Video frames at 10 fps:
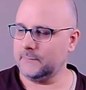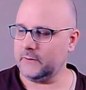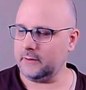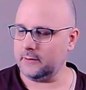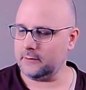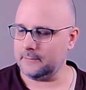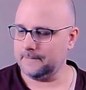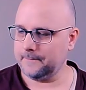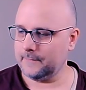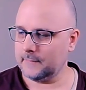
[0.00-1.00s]

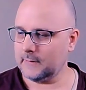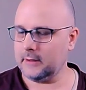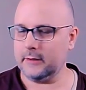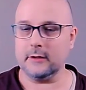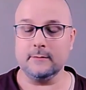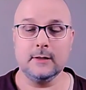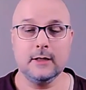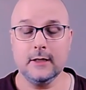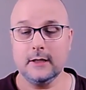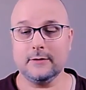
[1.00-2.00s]
So there you go.
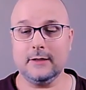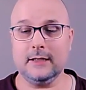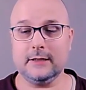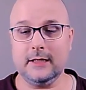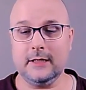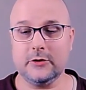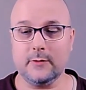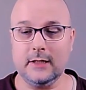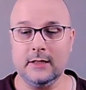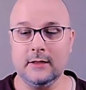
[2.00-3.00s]
So that's
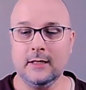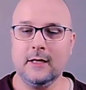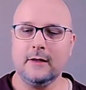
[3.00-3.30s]
Santorini.